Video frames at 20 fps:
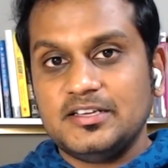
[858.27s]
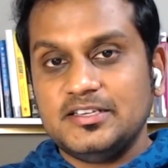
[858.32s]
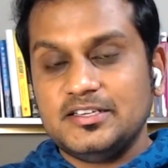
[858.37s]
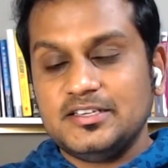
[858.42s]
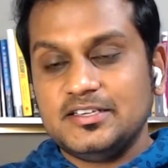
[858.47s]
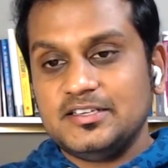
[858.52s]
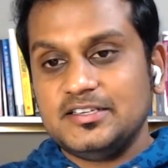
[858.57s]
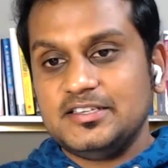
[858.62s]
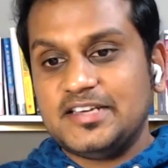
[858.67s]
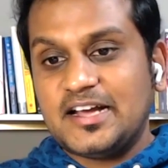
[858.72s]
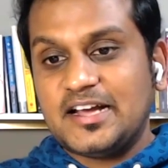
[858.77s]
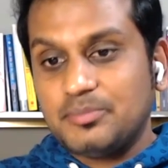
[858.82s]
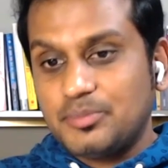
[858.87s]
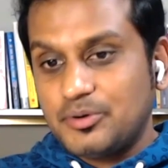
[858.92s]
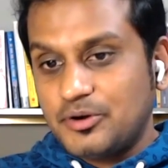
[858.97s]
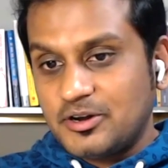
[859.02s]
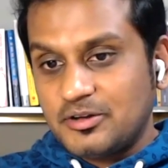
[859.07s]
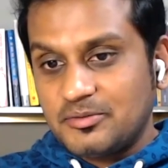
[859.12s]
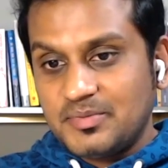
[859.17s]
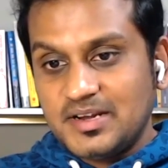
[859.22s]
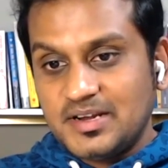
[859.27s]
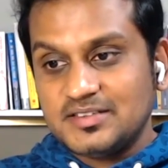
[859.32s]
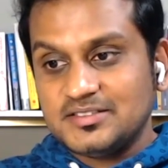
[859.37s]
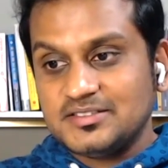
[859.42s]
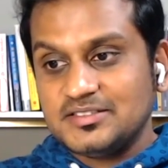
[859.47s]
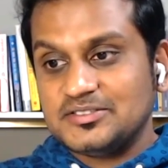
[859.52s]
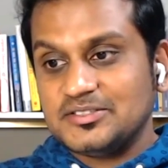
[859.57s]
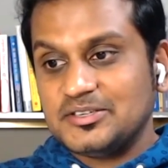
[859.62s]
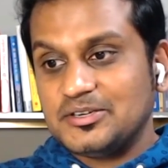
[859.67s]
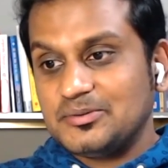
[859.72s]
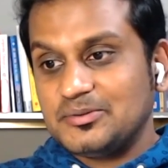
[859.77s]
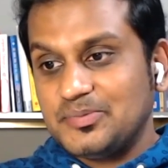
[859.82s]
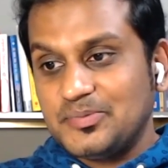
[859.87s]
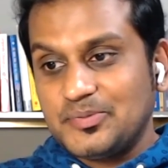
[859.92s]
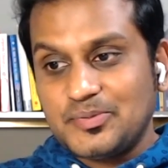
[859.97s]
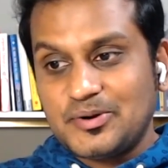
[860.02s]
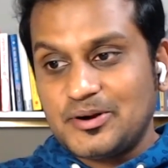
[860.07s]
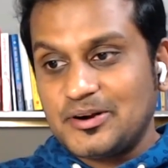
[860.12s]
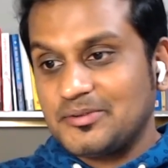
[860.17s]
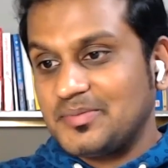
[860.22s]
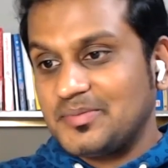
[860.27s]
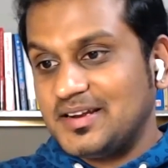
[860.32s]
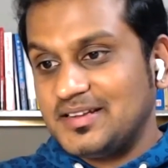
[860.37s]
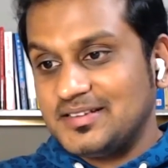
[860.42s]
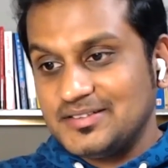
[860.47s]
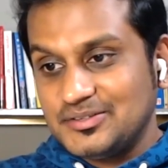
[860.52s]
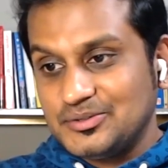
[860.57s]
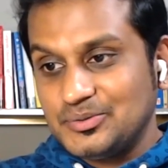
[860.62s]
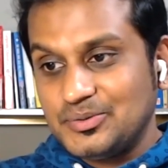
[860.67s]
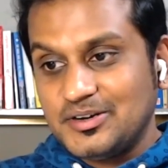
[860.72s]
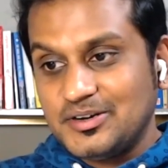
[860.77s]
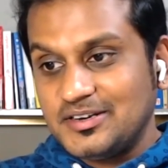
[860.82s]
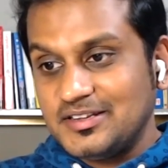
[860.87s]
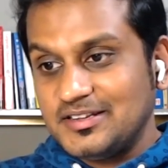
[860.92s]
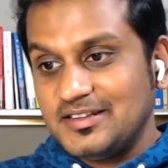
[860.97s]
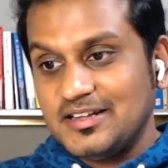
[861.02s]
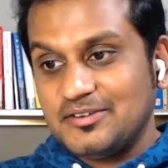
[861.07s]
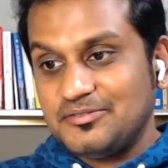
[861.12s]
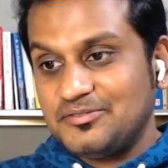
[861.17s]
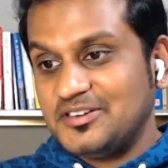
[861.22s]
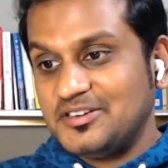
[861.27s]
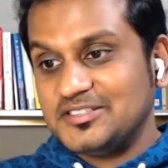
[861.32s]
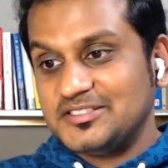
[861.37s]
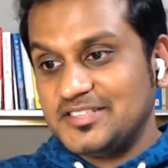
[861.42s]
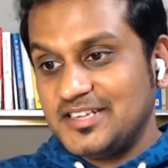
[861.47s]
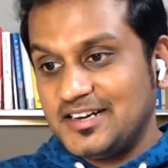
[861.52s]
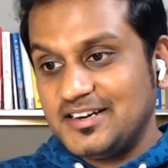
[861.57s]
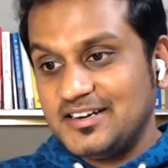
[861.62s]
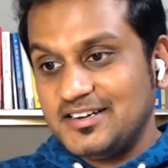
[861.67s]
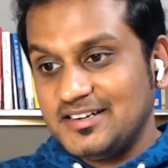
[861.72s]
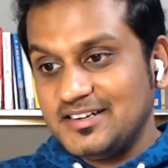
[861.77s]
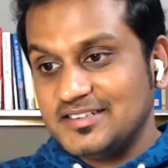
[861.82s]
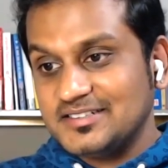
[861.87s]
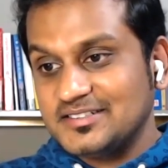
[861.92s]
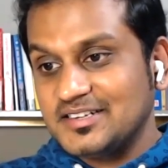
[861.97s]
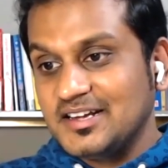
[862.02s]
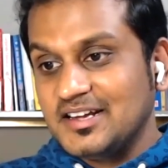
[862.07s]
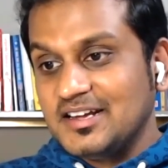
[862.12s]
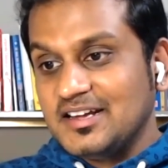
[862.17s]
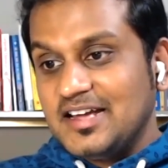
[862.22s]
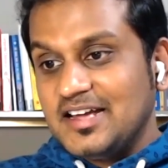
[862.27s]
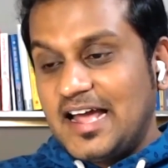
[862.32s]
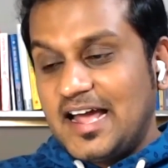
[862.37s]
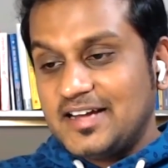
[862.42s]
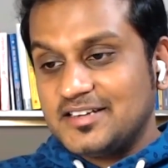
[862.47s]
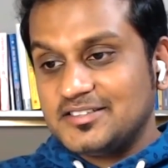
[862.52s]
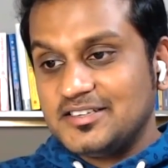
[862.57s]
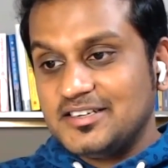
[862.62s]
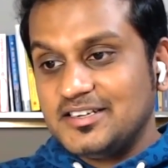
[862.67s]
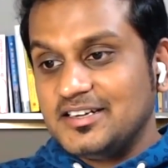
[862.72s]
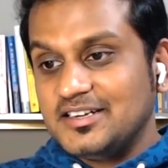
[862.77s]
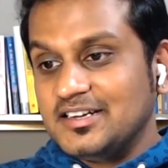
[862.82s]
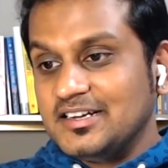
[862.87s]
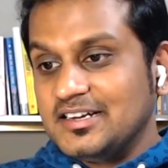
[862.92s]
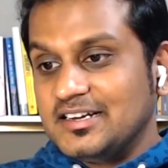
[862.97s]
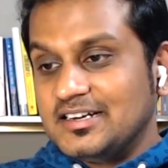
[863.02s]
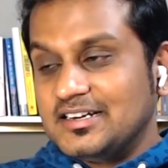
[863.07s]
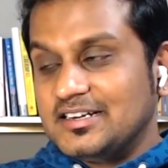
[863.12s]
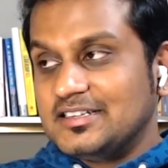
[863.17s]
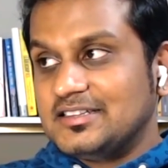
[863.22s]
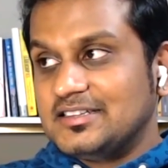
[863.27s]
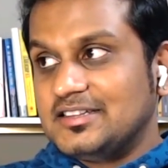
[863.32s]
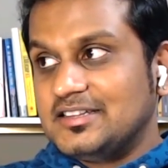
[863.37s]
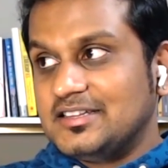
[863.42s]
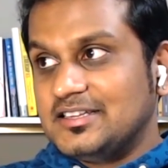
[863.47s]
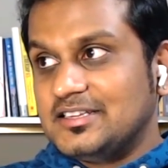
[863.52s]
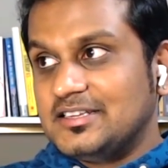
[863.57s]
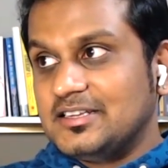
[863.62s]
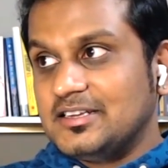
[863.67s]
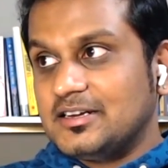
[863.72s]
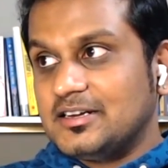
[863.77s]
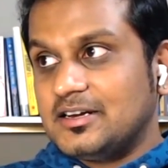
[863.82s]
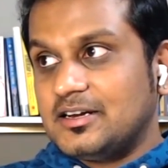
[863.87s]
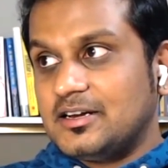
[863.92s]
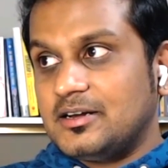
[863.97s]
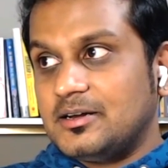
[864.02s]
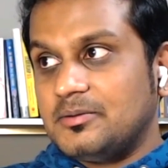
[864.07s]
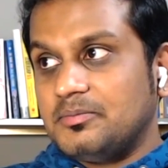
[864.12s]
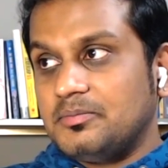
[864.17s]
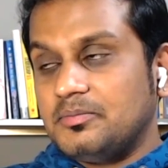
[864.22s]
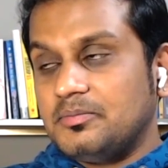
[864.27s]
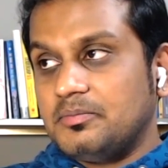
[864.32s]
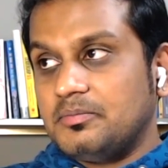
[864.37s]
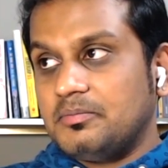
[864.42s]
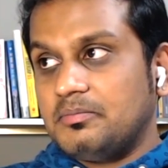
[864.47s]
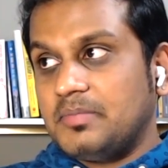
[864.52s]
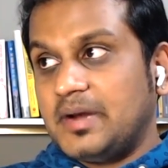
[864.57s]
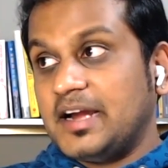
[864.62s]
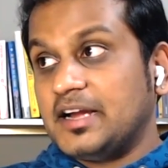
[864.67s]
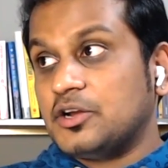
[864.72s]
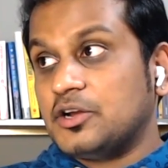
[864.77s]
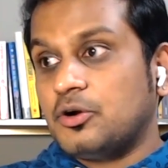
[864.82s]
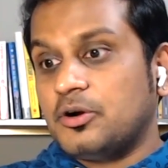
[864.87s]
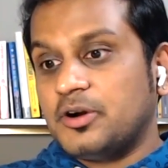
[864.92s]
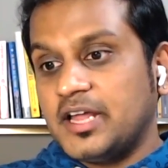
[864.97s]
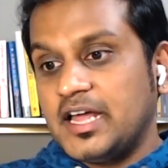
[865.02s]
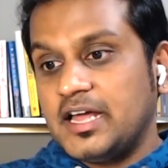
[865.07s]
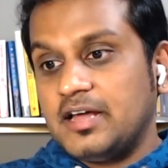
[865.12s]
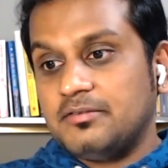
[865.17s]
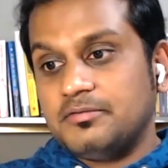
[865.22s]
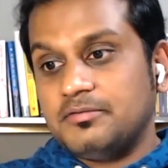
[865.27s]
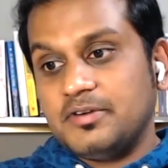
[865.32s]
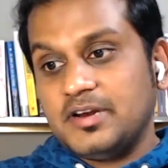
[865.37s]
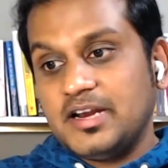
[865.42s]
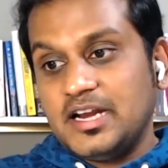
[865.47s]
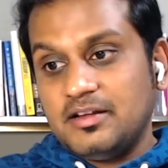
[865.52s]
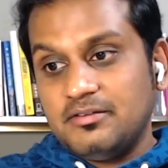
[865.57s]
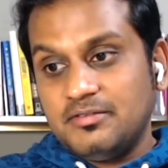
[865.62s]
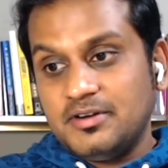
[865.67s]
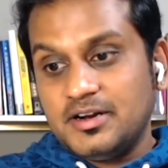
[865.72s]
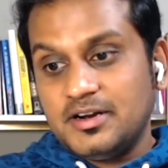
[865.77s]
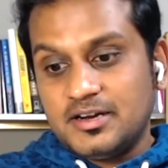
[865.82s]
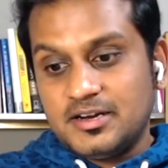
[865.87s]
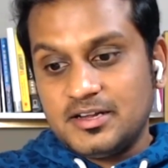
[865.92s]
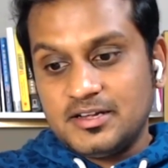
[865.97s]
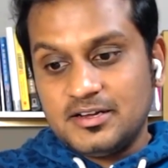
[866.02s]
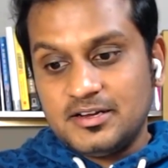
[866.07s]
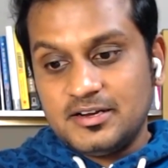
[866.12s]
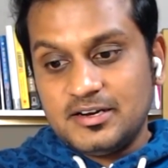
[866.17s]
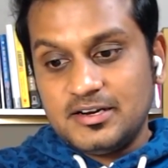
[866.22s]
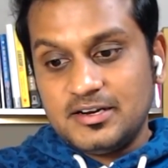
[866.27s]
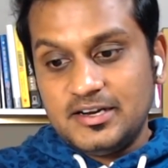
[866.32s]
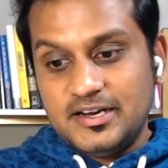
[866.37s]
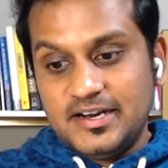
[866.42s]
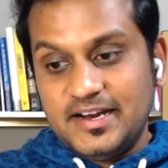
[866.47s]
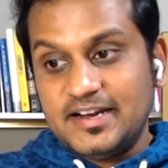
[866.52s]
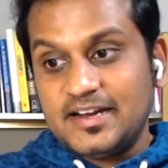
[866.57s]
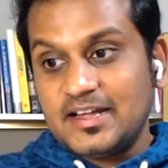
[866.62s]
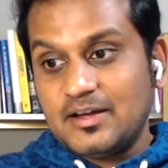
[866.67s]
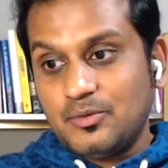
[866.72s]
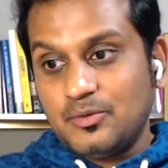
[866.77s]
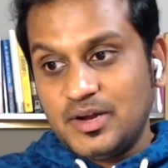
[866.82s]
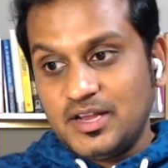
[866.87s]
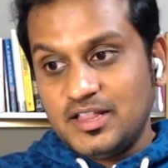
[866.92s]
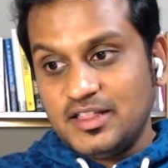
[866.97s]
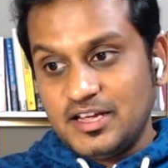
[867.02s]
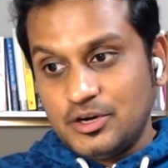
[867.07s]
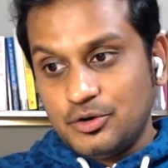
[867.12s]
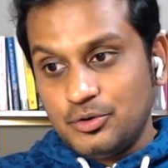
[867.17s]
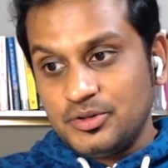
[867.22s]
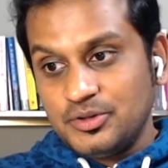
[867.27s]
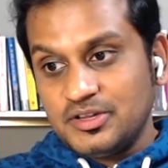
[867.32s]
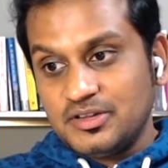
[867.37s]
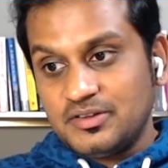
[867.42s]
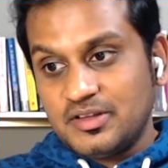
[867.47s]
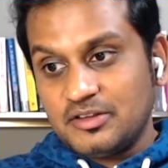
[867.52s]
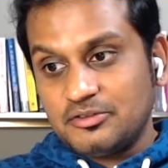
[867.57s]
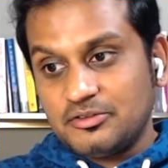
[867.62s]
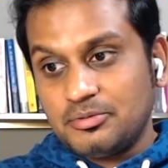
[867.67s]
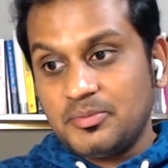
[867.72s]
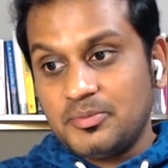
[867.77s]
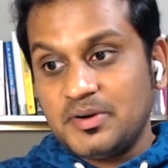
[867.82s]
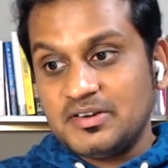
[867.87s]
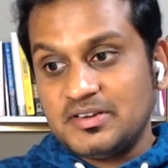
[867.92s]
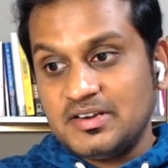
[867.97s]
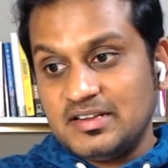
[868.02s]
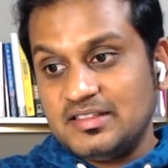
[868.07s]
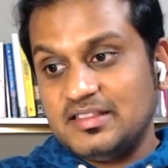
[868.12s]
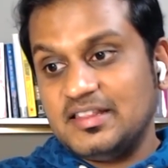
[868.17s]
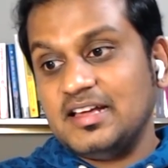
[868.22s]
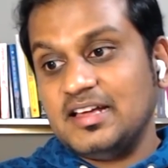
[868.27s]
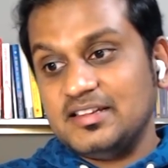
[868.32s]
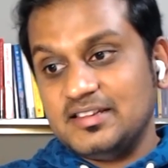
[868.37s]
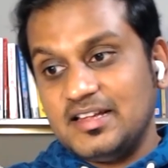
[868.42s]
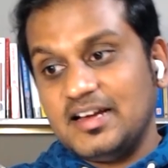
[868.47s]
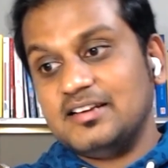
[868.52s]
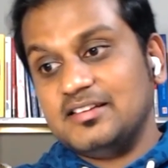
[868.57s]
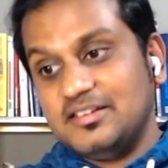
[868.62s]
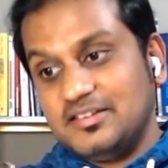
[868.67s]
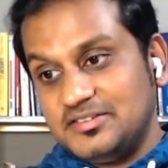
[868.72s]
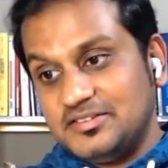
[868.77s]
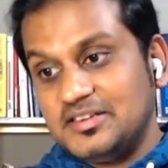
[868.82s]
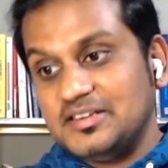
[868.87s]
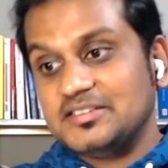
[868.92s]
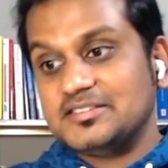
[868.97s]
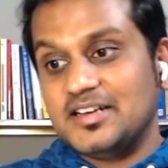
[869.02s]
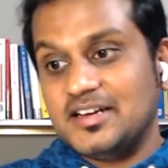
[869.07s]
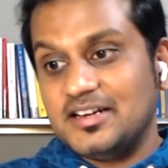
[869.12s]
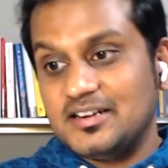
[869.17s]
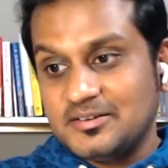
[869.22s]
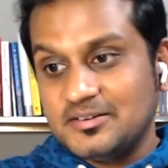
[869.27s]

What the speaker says: young product managers or product managers who are in their first, second years actually might not have relevant data while they're doing these experiments, and think that the results are